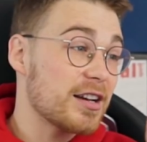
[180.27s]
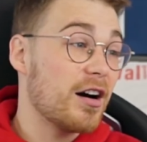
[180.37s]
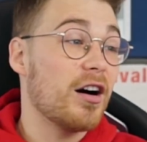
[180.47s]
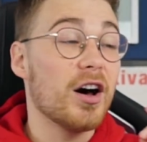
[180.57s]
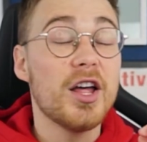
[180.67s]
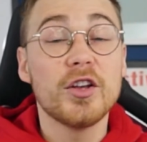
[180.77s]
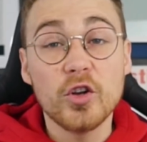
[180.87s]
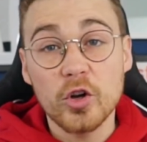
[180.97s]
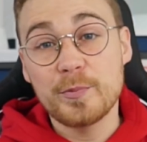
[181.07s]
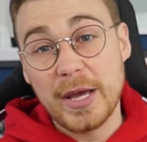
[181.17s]
are
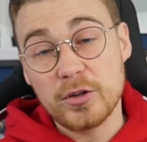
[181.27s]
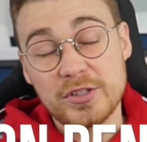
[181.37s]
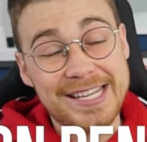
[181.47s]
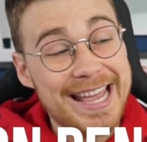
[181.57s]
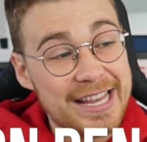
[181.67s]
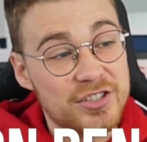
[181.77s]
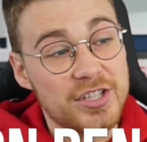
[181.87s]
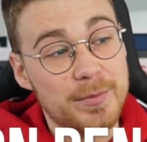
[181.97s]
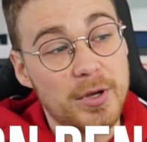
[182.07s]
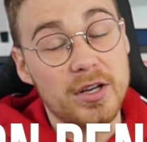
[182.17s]
non-penalty
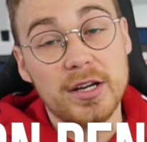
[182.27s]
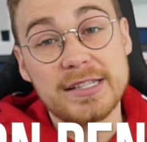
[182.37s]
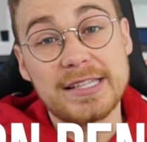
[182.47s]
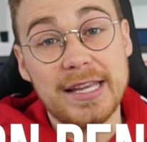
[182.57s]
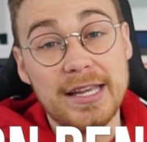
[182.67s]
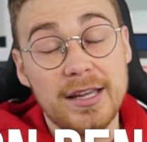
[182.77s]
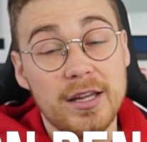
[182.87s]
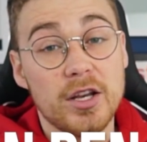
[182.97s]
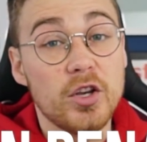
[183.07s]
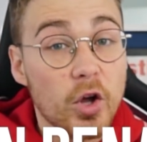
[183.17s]
XG per 90,
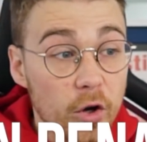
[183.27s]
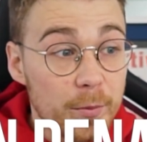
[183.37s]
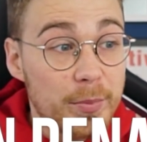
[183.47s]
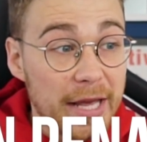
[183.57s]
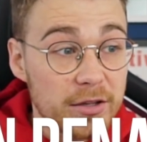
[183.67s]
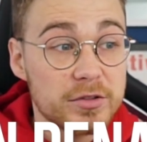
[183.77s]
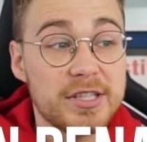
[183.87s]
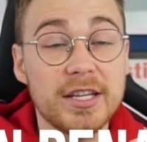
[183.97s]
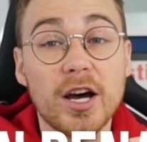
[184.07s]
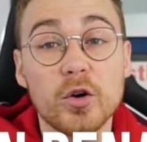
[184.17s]

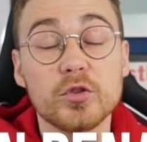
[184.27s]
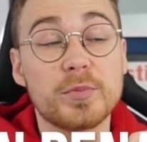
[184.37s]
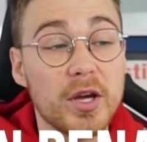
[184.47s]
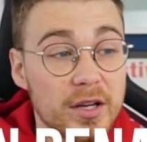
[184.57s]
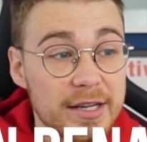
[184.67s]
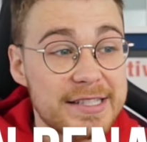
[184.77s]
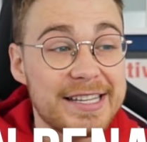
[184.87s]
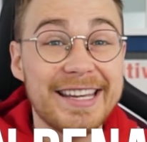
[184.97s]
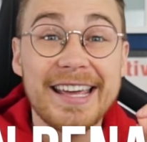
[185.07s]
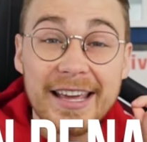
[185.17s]
non-penalty goals per
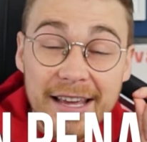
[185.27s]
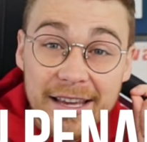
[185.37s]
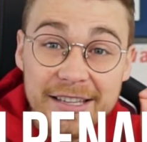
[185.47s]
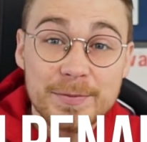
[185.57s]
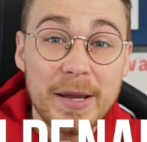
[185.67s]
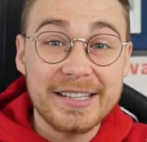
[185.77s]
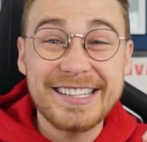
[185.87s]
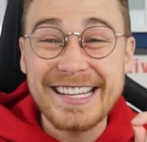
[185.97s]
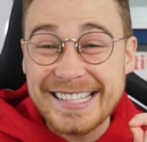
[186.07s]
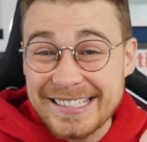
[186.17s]
90,
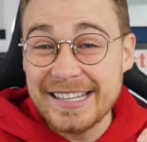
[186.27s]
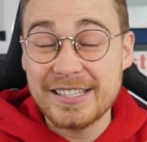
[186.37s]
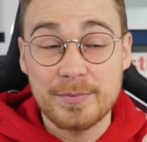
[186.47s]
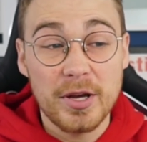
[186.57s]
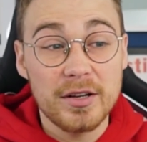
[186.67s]
expected assists per